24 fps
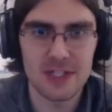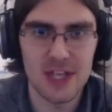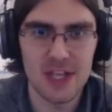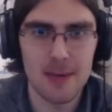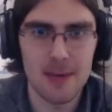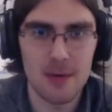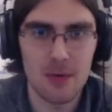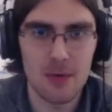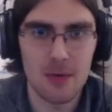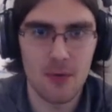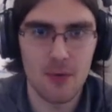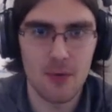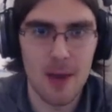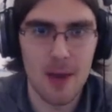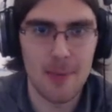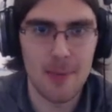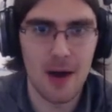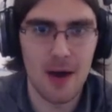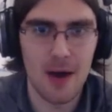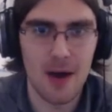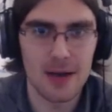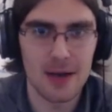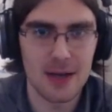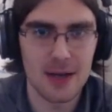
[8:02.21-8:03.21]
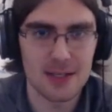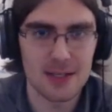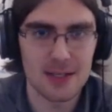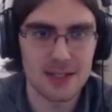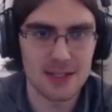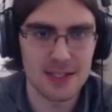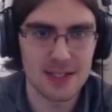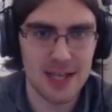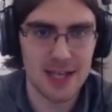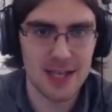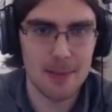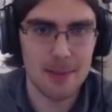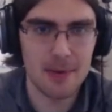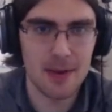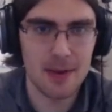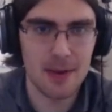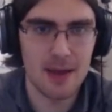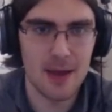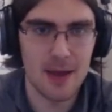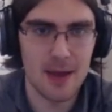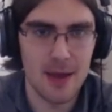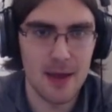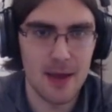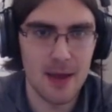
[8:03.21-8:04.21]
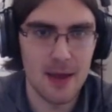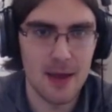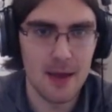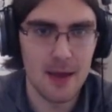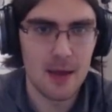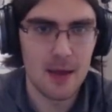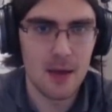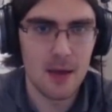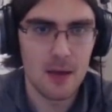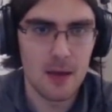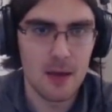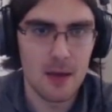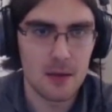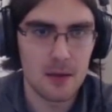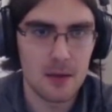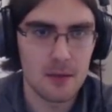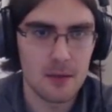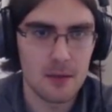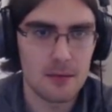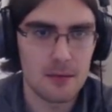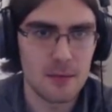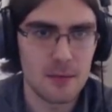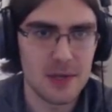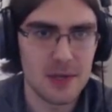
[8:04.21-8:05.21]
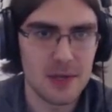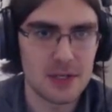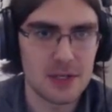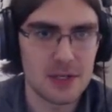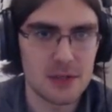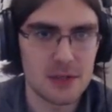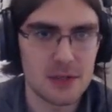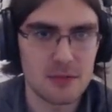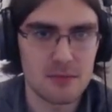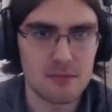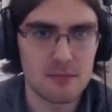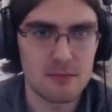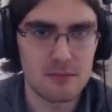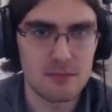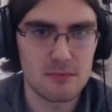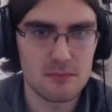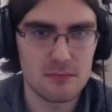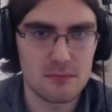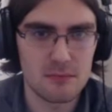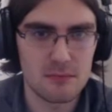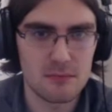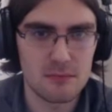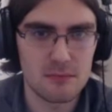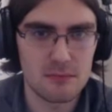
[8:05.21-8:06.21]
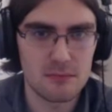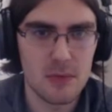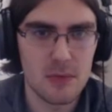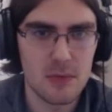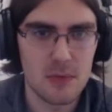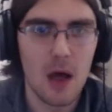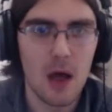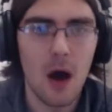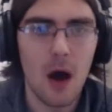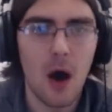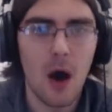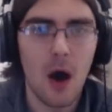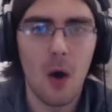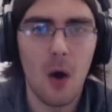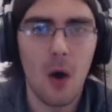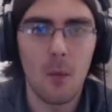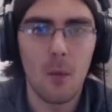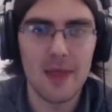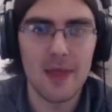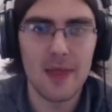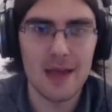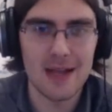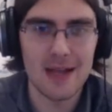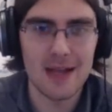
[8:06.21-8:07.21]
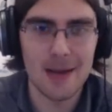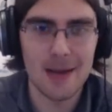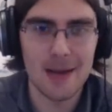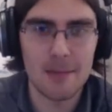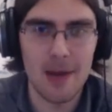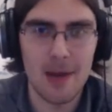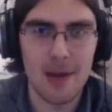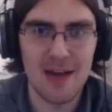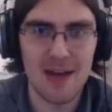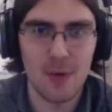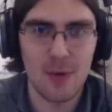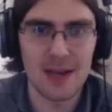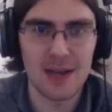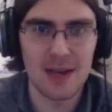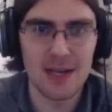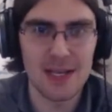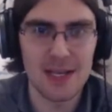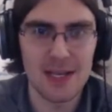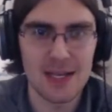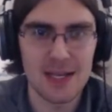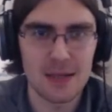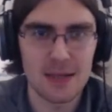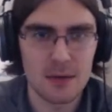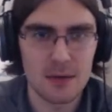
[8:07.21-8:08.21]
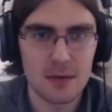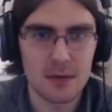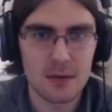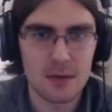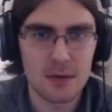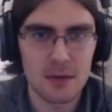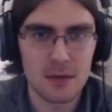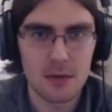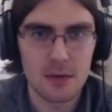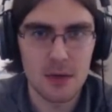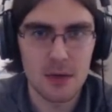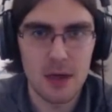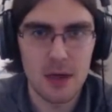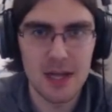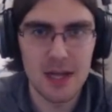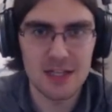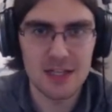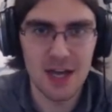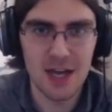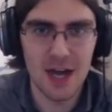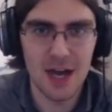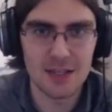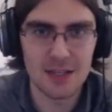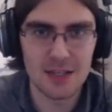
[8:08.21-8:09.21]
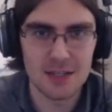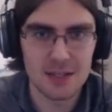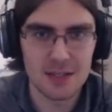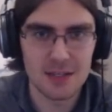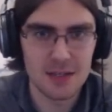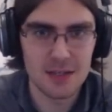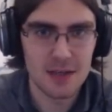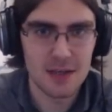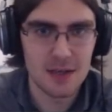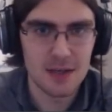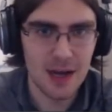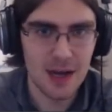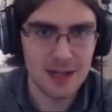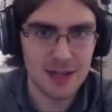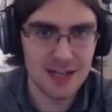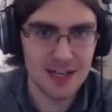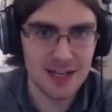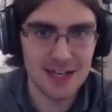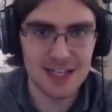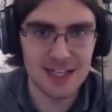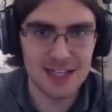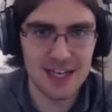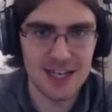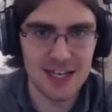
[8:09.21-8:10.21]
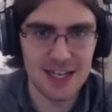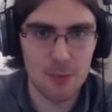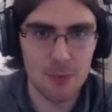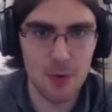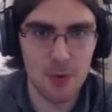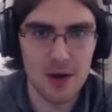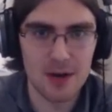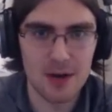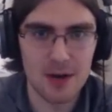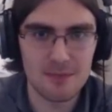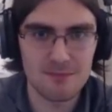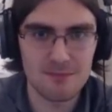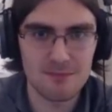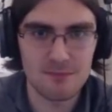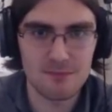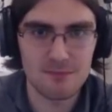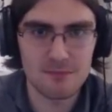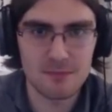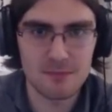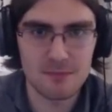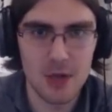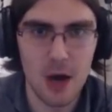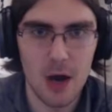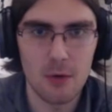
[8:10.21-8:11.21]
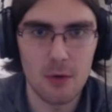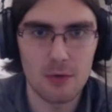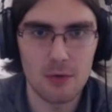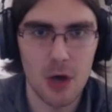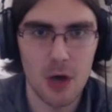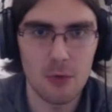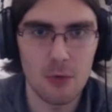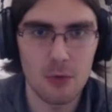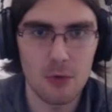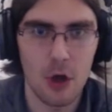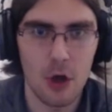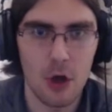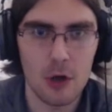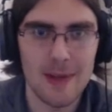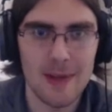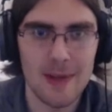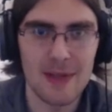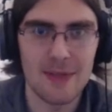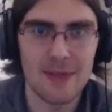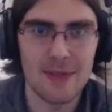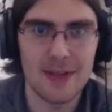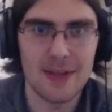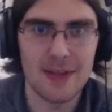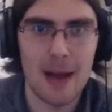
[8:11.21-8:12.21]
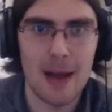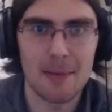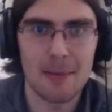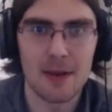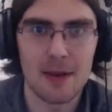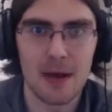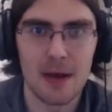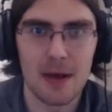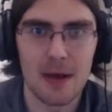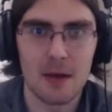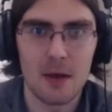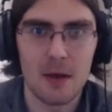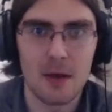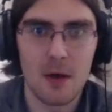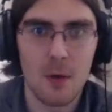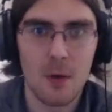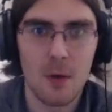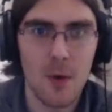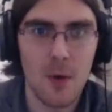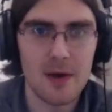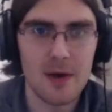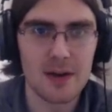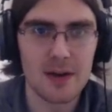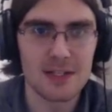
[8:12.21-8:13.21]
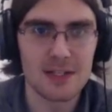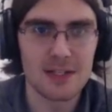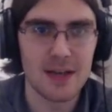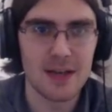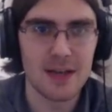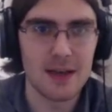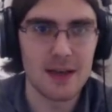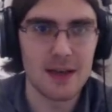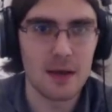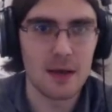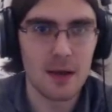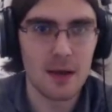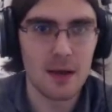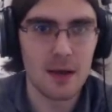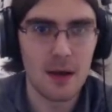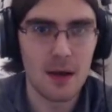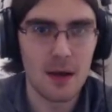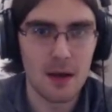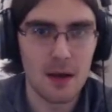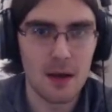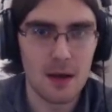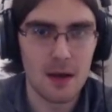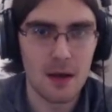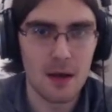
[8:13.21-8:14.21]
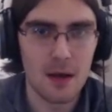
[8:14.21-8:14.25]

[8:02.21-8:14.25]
There's a demon right behind us. There's a cabinet here. Which... Oh, wait. That cabinet might have what I need. It does. I didn't actually think it would. No, don't lock me in the cabinet. Where is he?